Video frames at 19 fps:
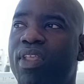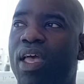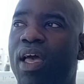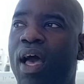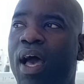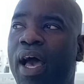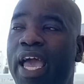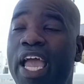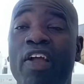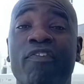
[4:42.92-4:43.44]

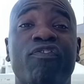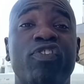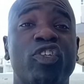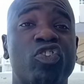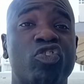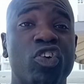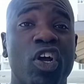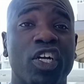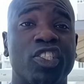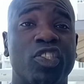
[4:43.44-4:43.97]
uh,
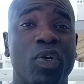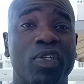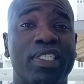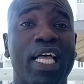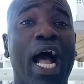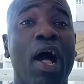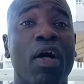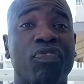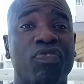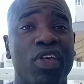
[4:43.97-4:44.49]
infrastructure is
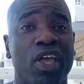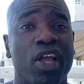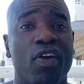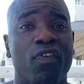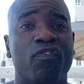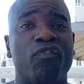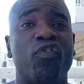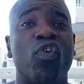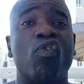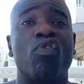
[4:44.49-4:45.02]
out there
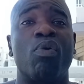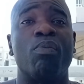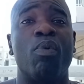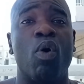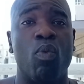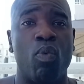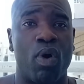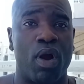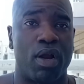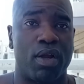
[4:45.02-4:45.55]
for
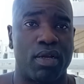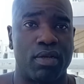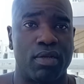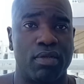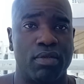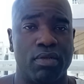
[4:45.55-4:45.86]
remote work.